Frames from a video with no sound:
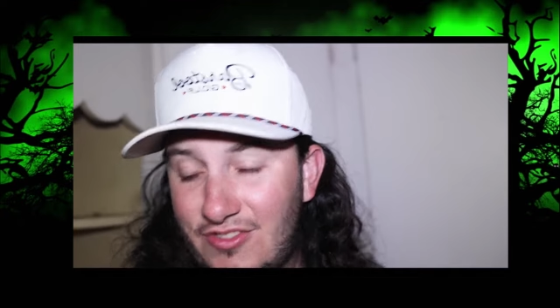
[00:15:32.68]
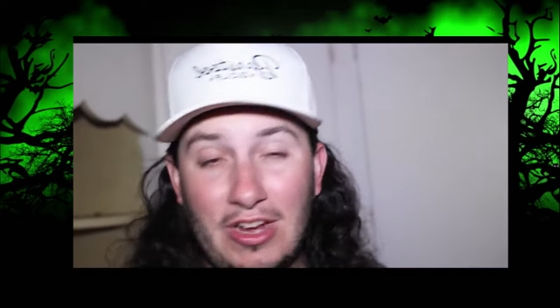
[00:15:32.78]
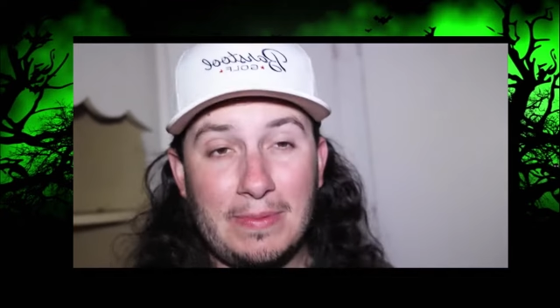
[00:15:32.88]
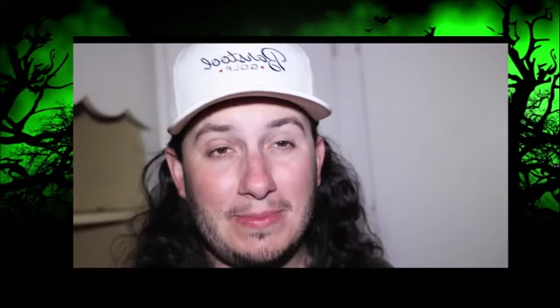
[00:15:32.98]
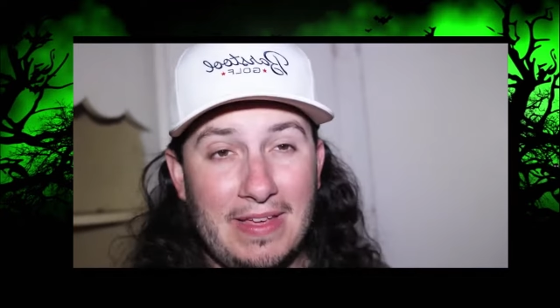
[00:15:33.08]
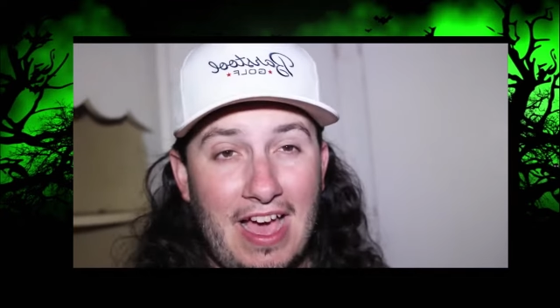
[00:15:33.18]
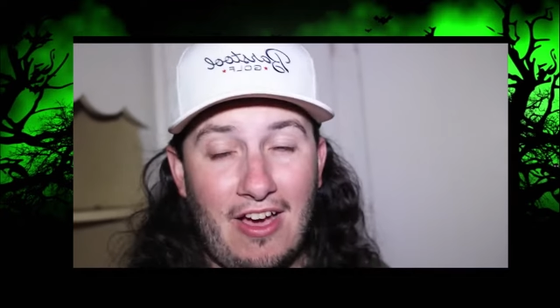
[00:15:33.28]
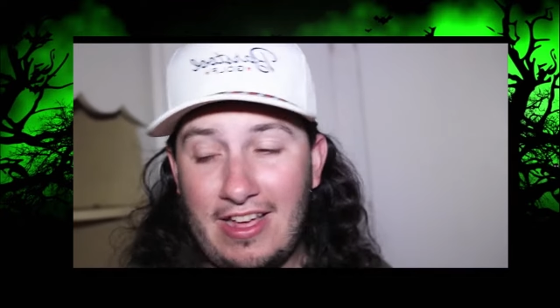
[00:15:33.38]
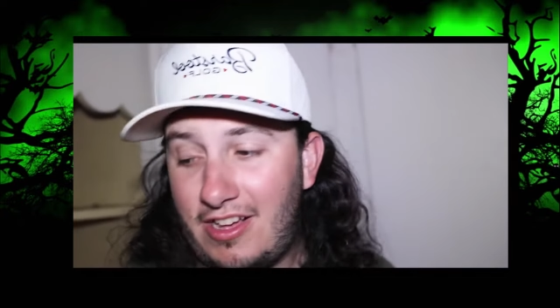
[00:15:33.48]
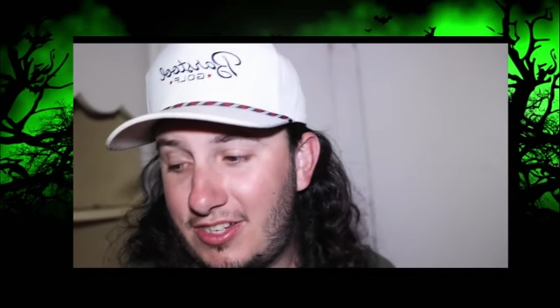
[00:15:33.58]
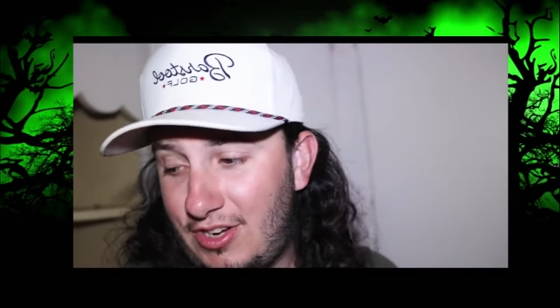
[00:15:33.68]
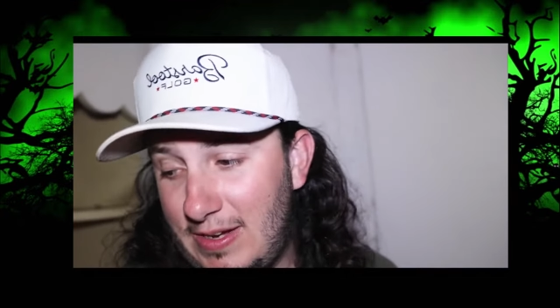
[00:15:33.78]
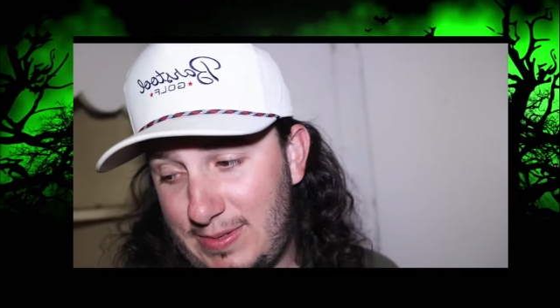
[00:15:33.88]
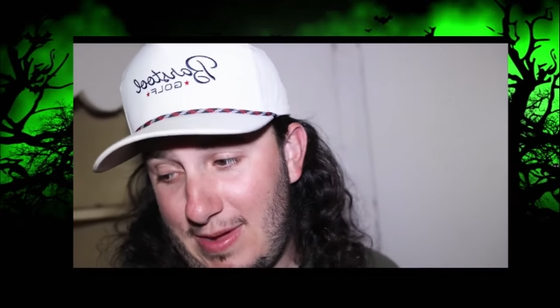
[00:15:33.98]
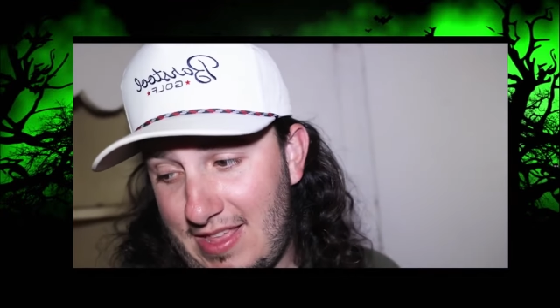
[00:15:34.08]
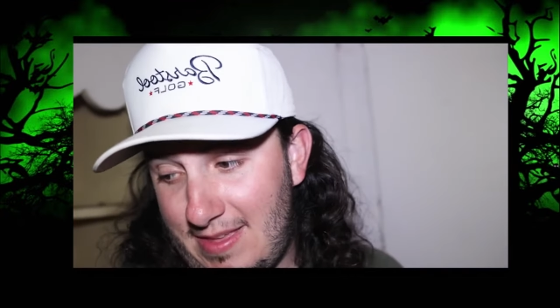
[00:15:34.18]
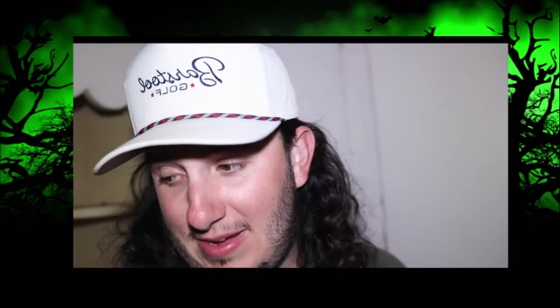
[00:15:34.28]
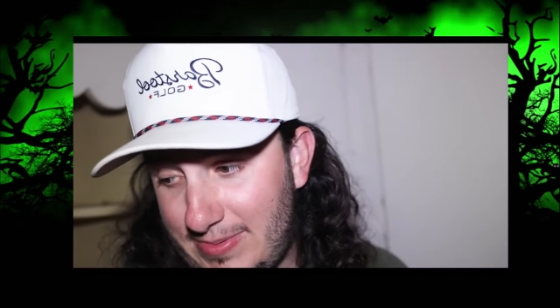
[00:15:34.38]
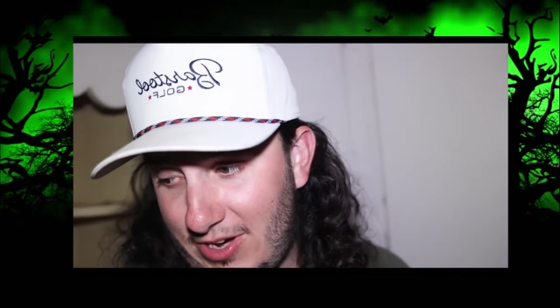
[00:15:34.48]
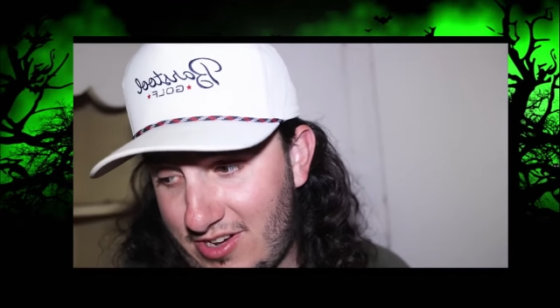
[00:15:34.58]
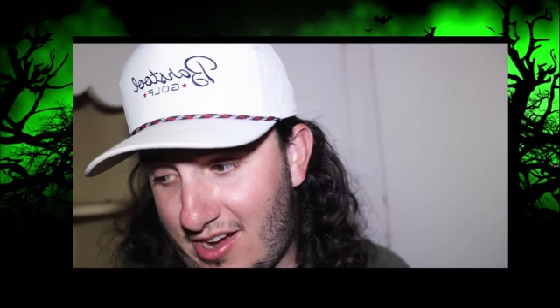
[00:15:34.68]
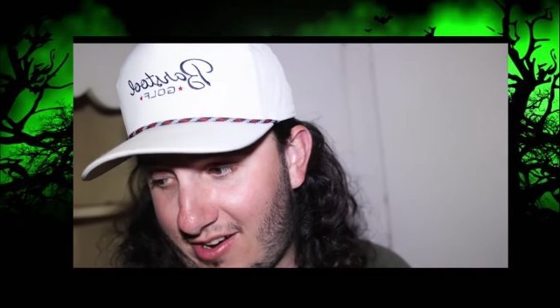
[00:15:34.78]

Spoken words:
It creeps me out. It also creeps me out that my spirit